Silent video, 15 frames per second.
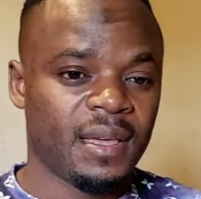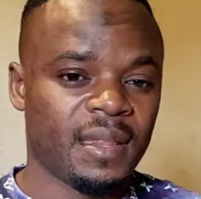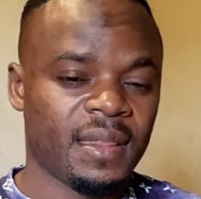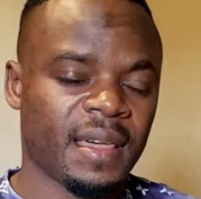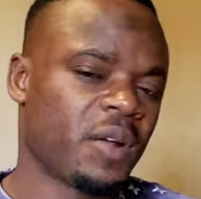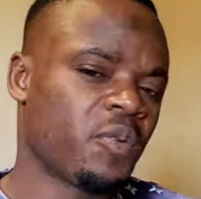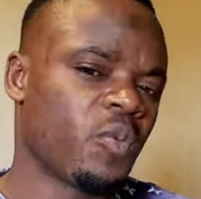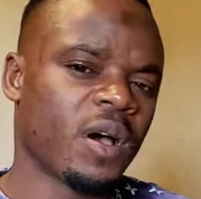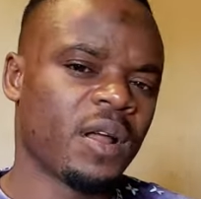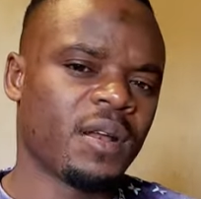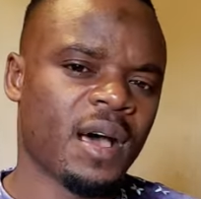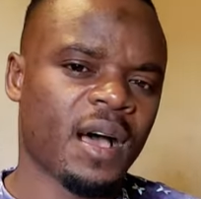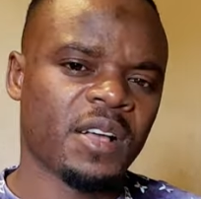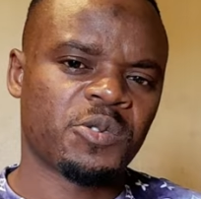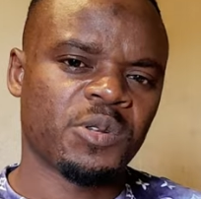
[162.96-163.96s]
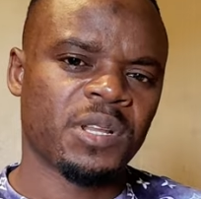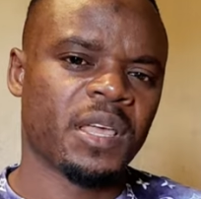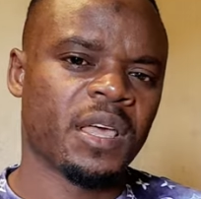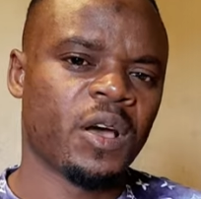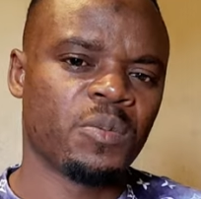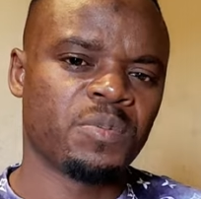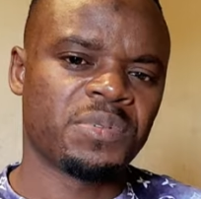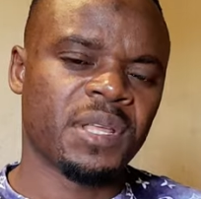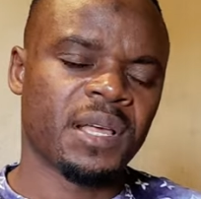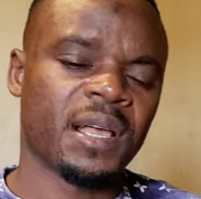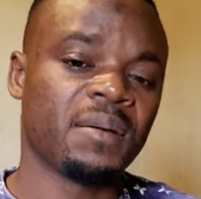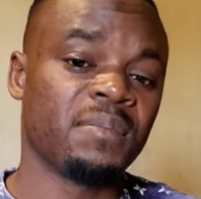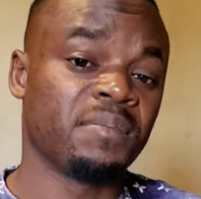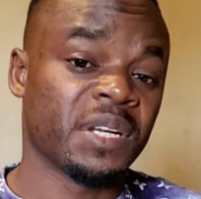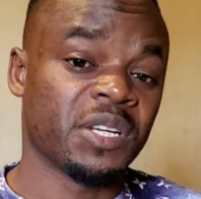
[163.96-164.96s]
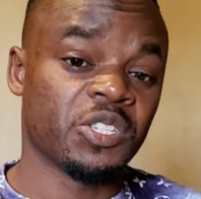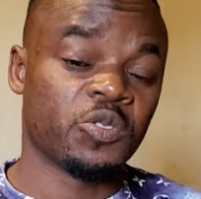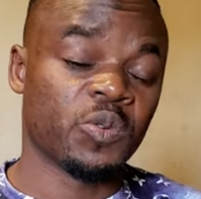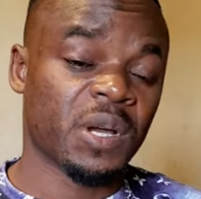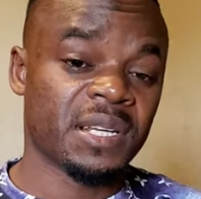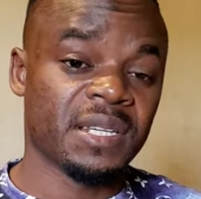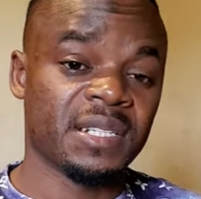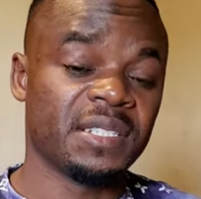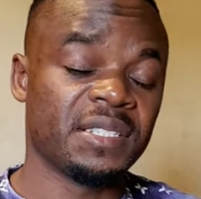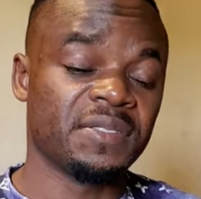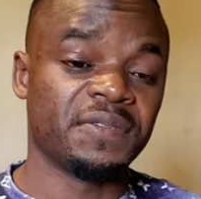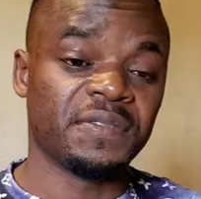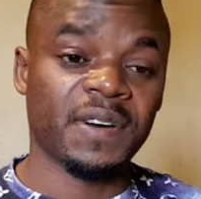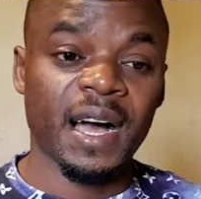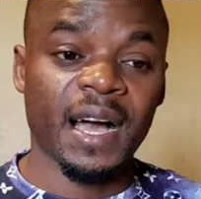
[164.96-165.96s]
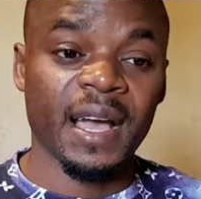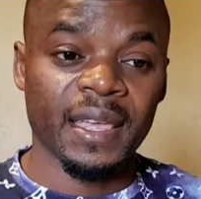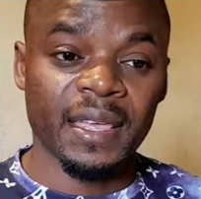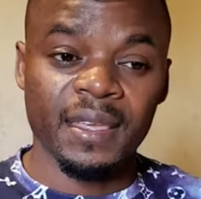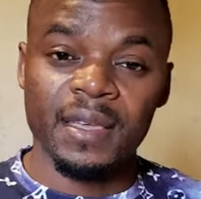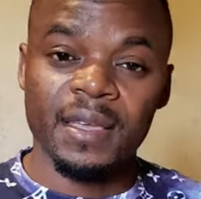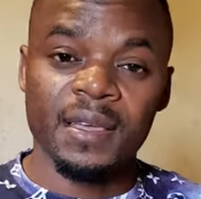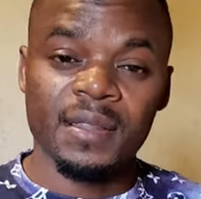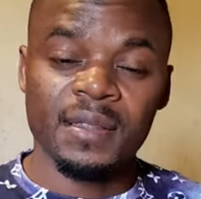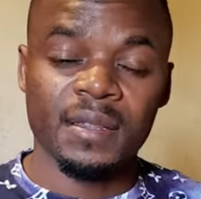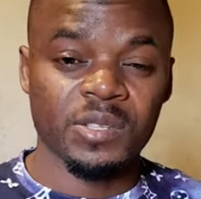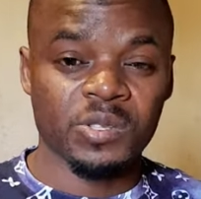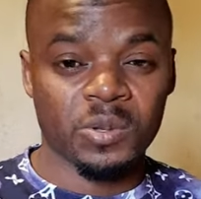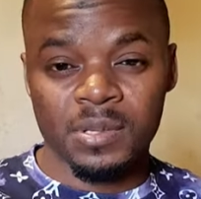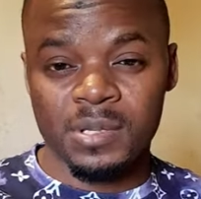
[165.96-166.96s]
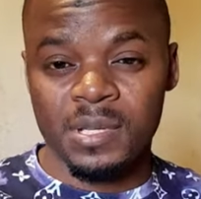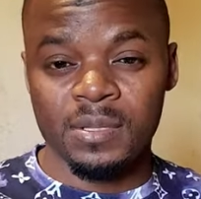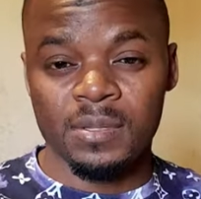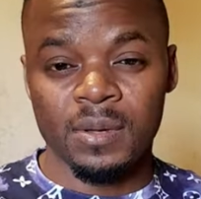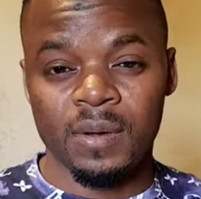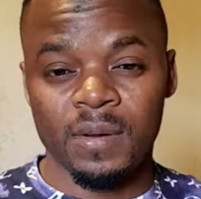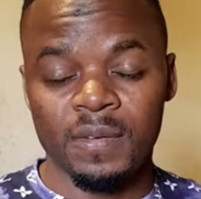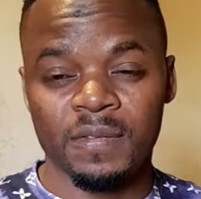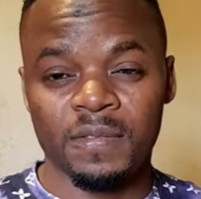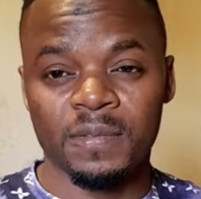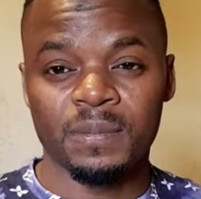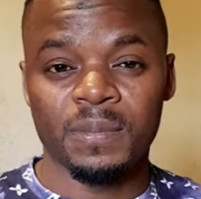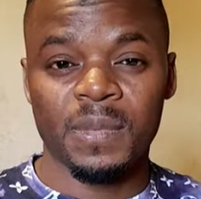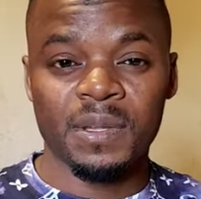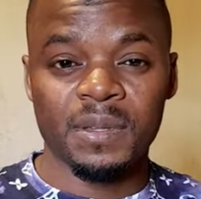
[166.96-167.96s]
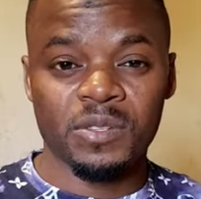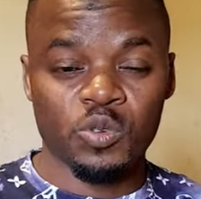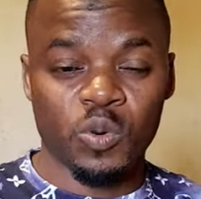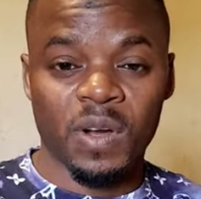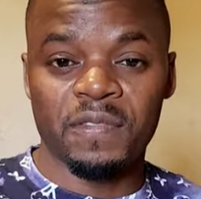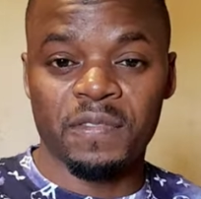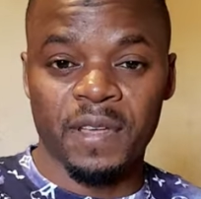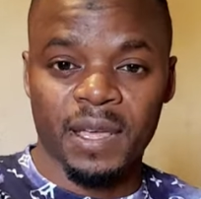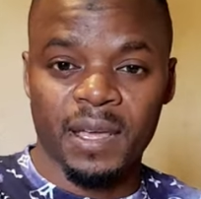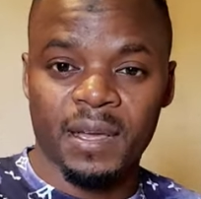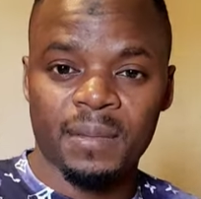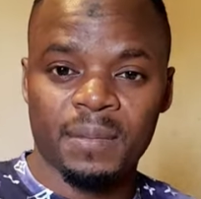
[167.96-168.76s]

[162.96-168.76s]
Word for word: That one actually helps the company to identify the sources of traffic,